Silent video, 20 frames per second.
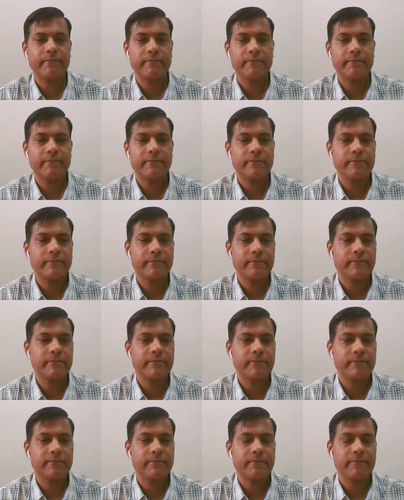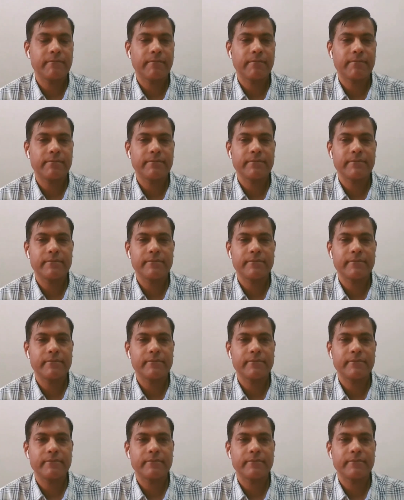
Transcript: [no speech]